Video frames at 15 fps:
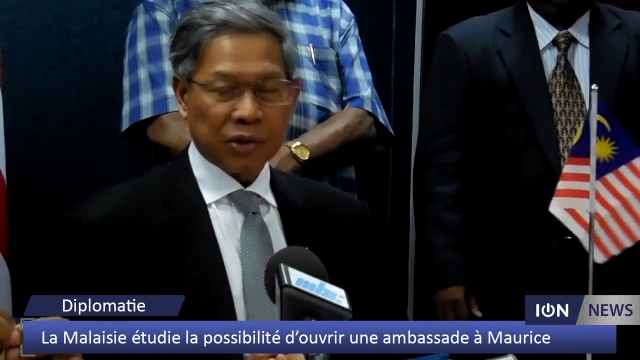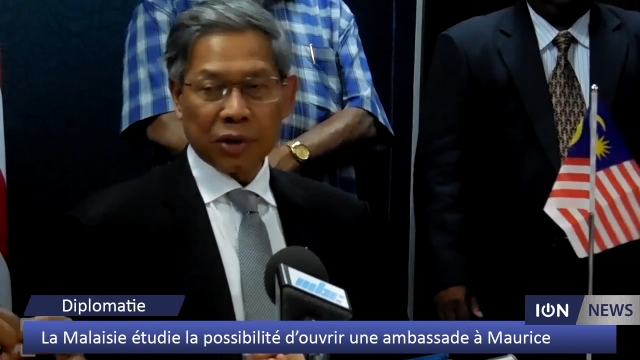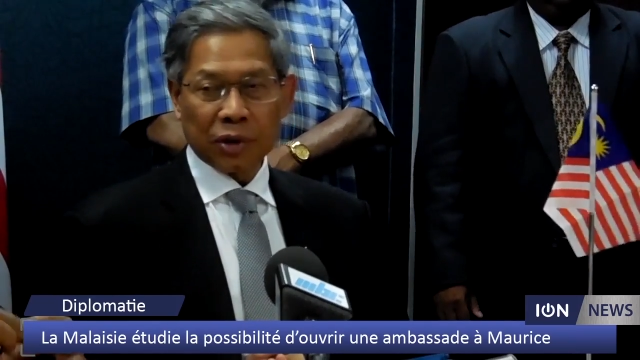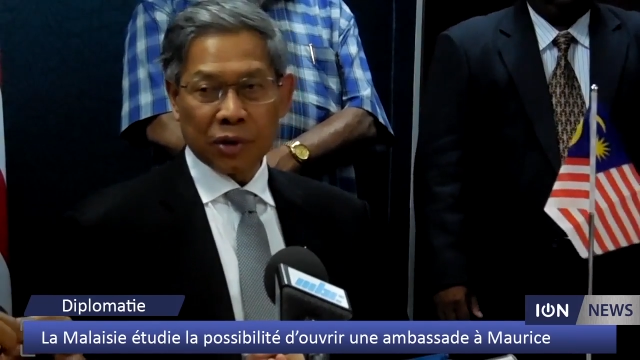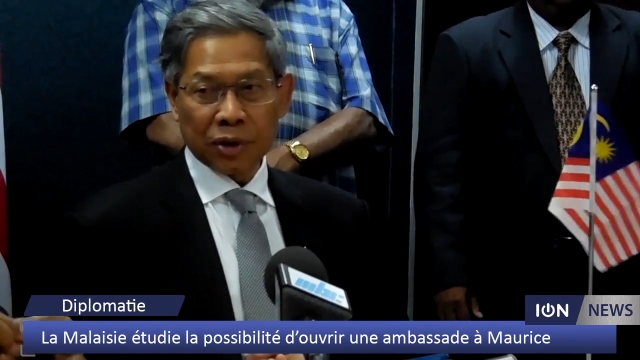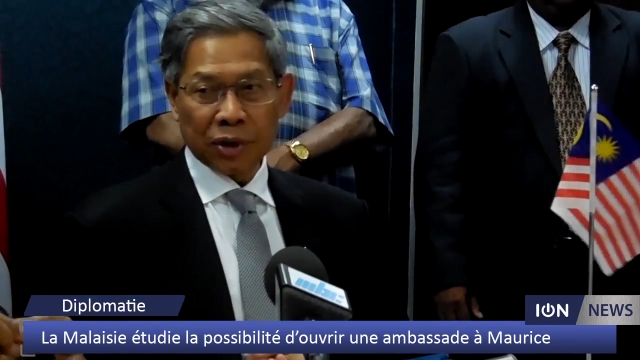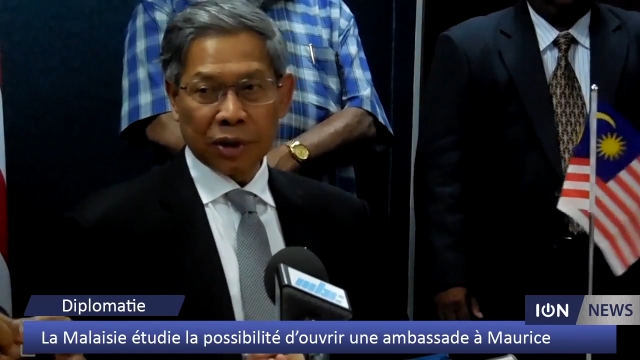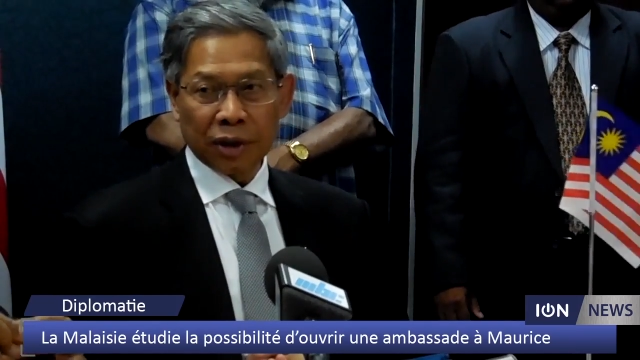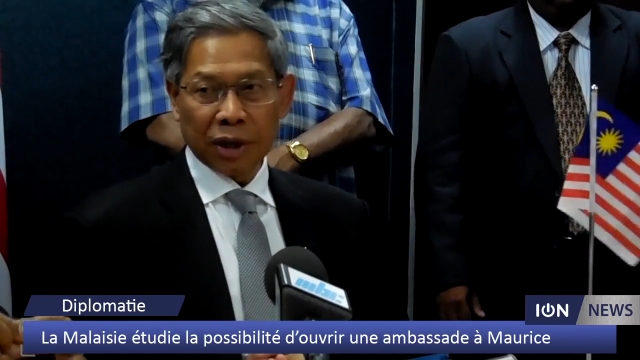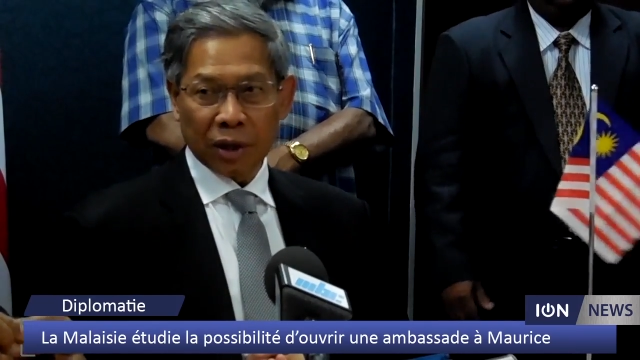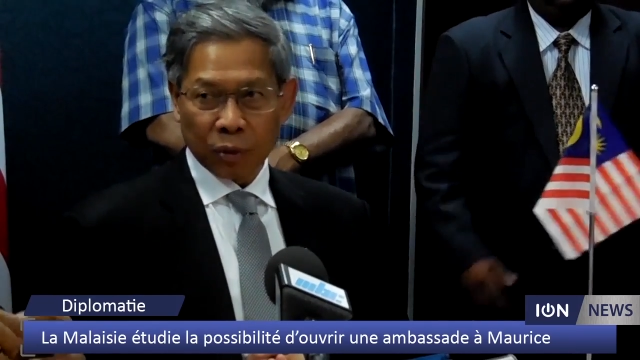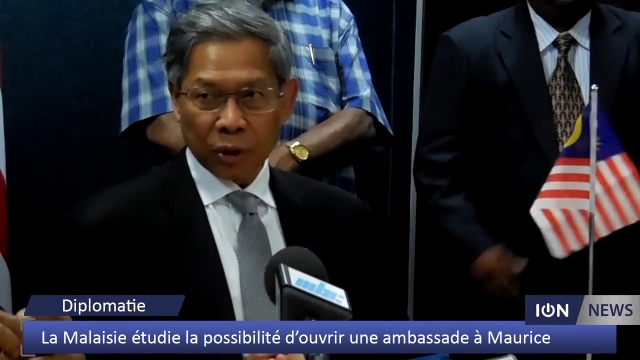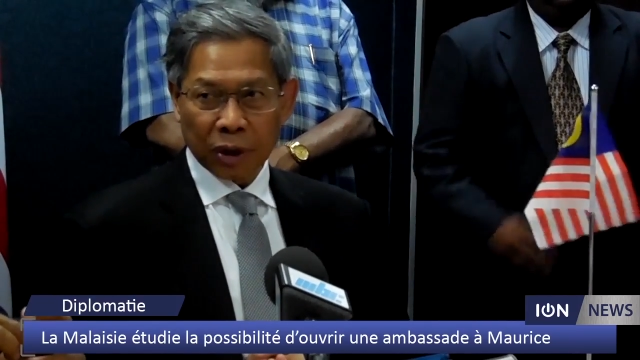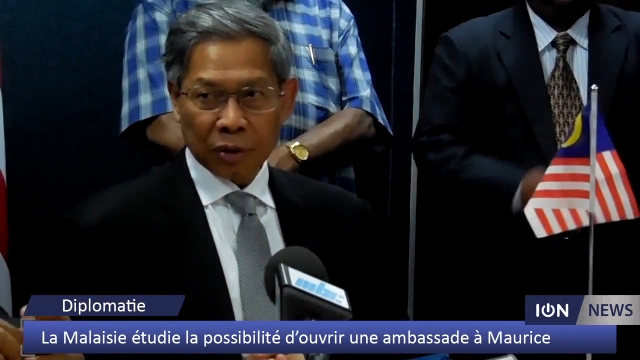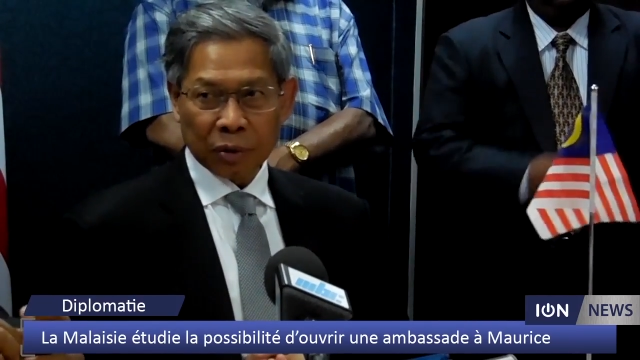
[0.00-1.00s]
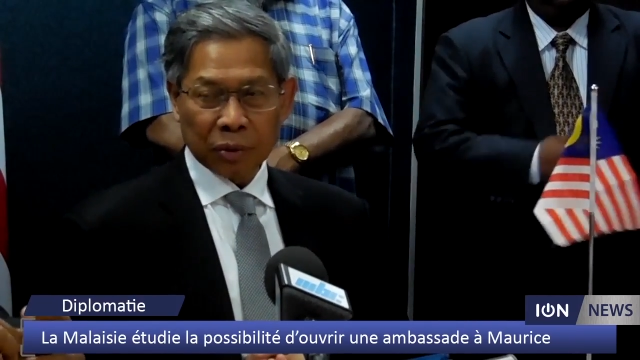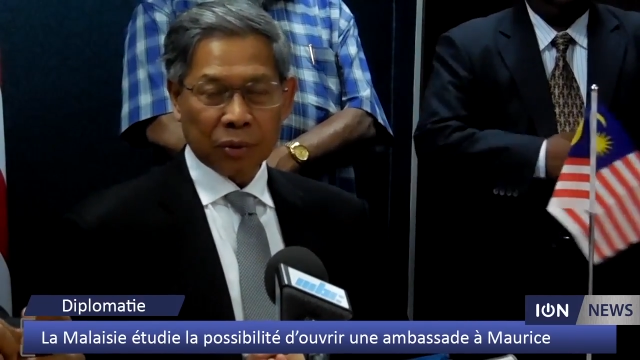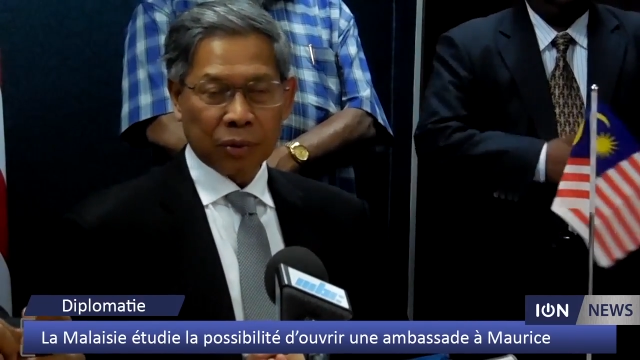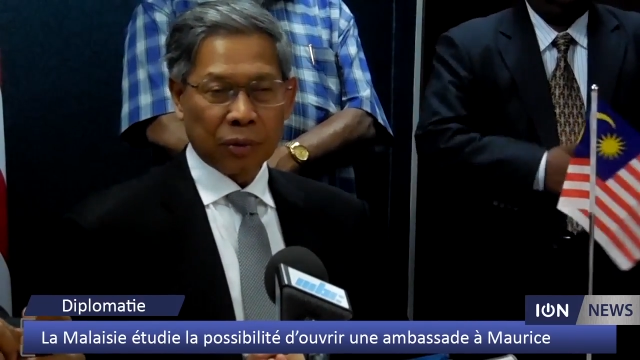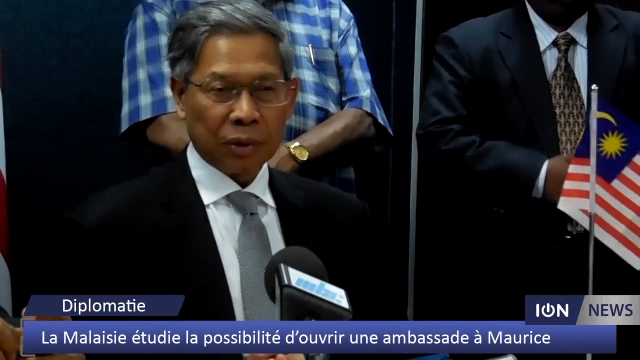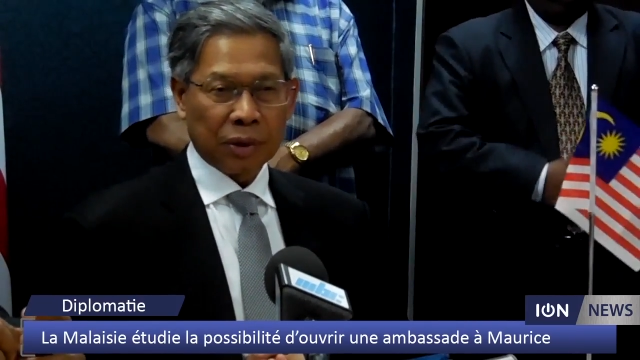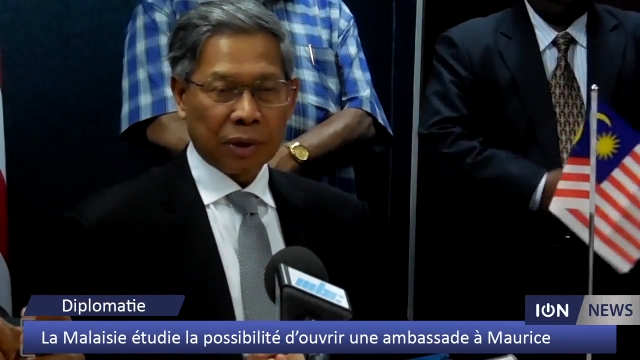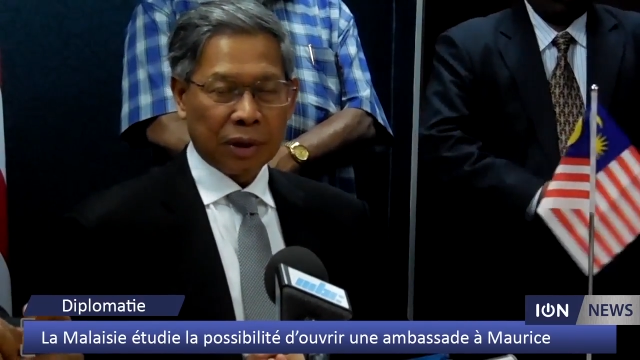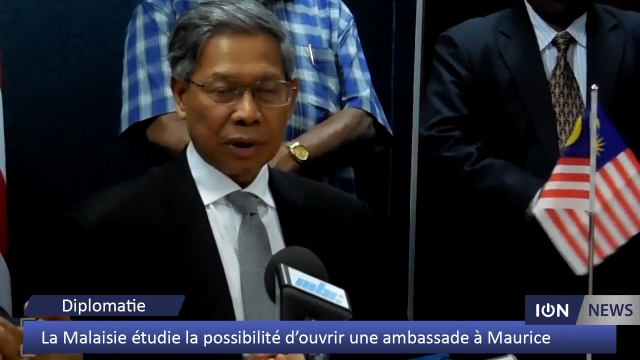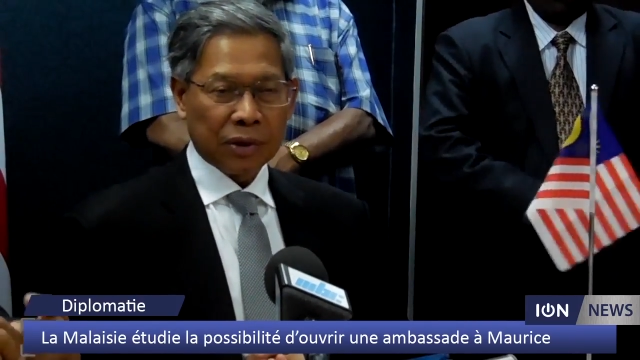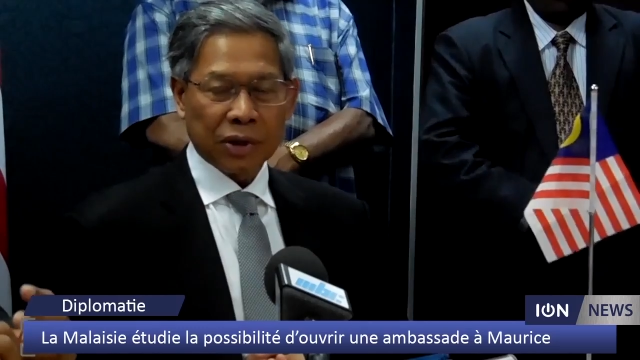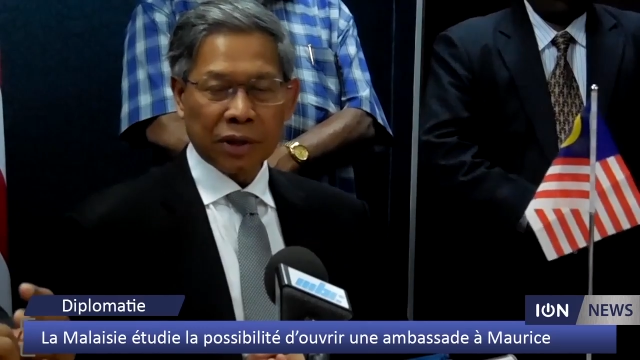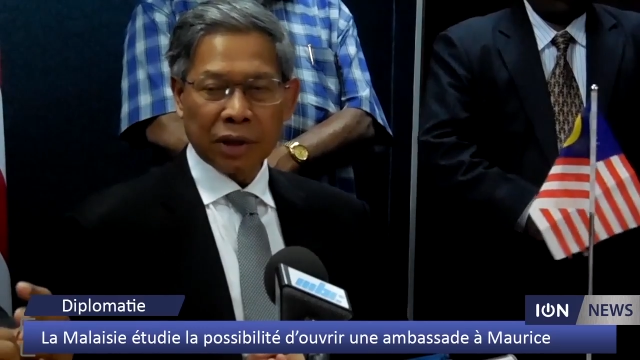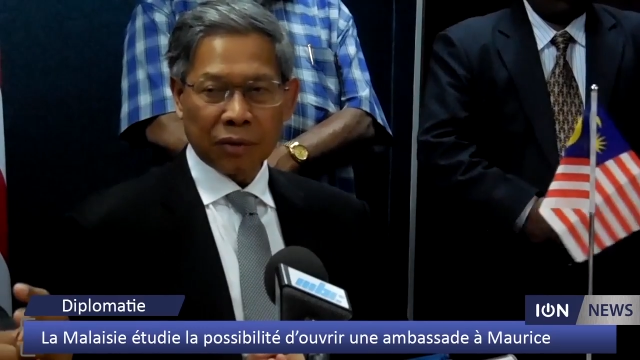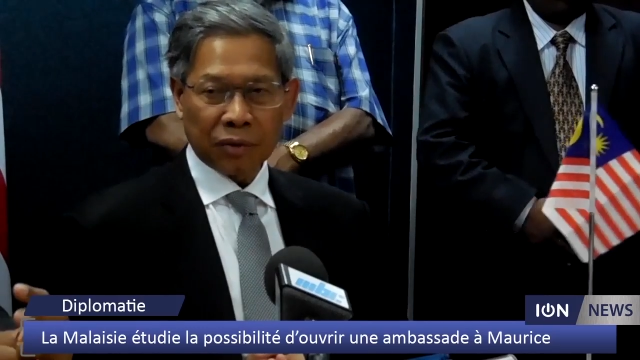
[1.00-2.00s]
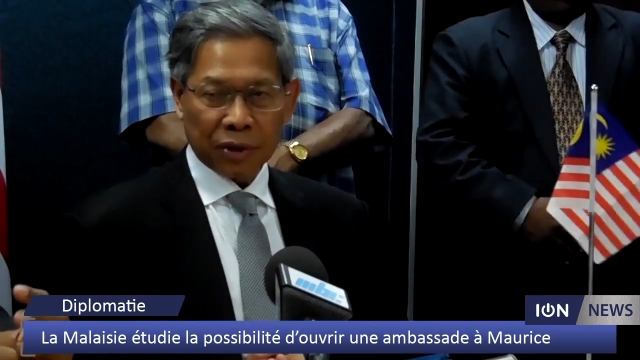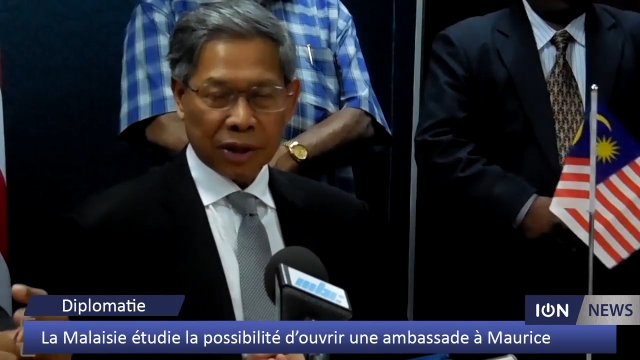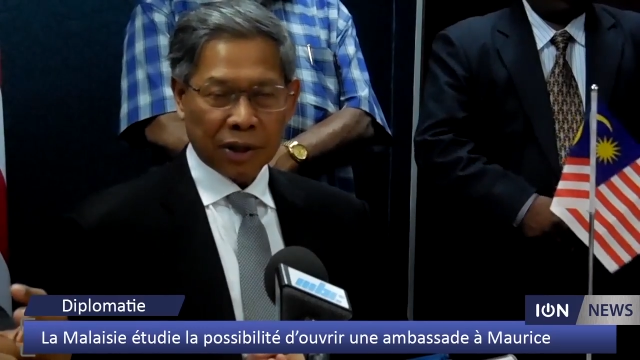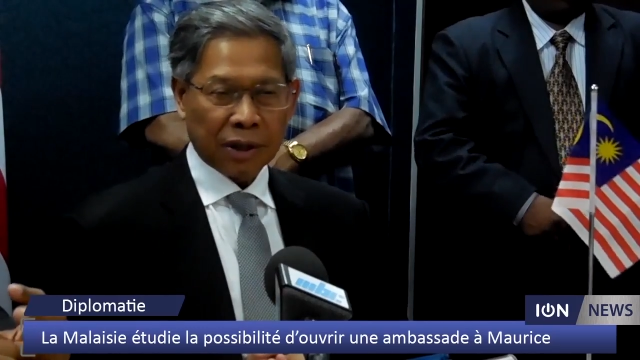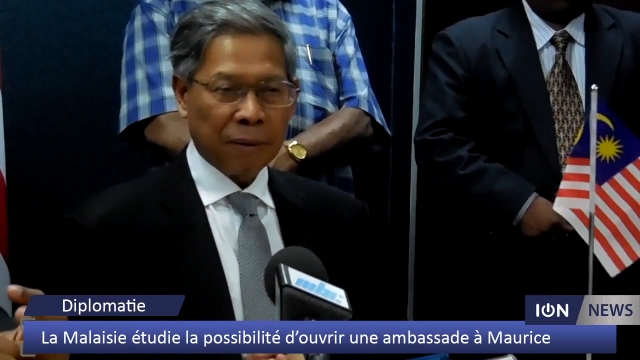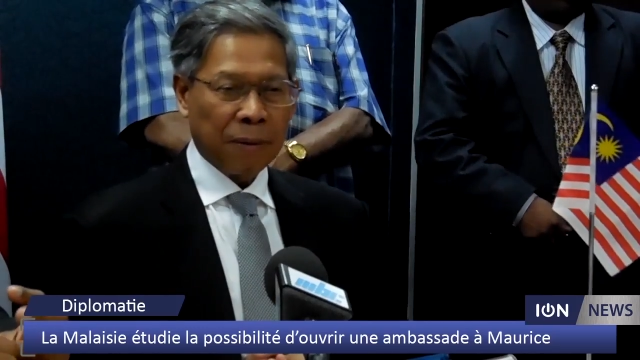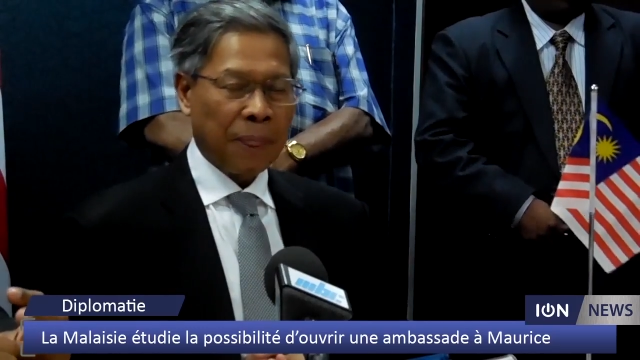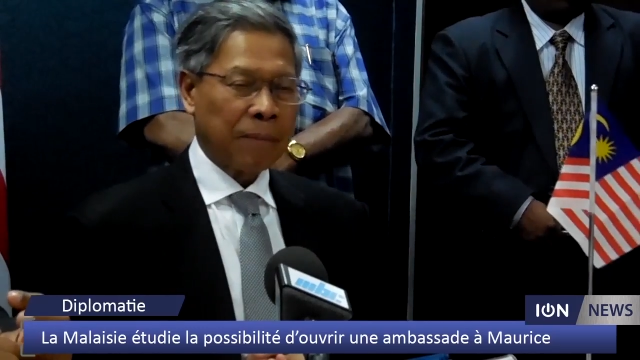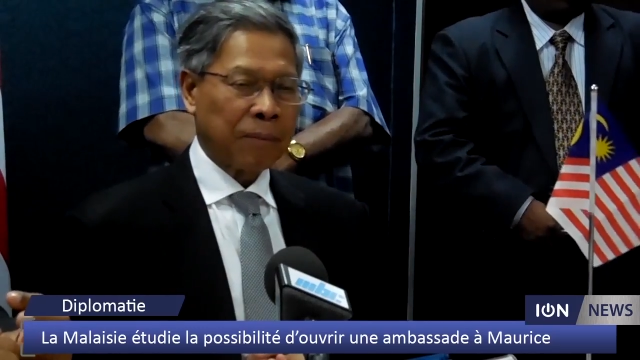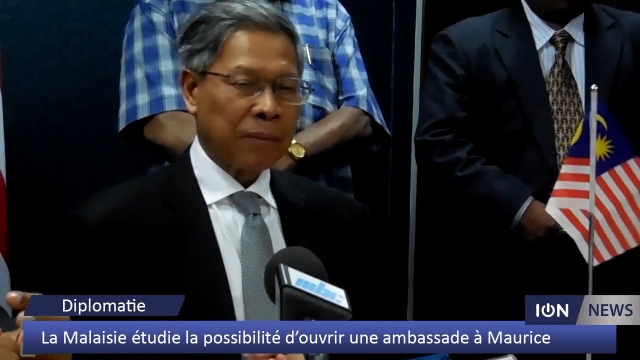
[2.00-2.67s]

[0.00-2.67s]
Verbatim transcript: strategic gateway to Eastern Africa.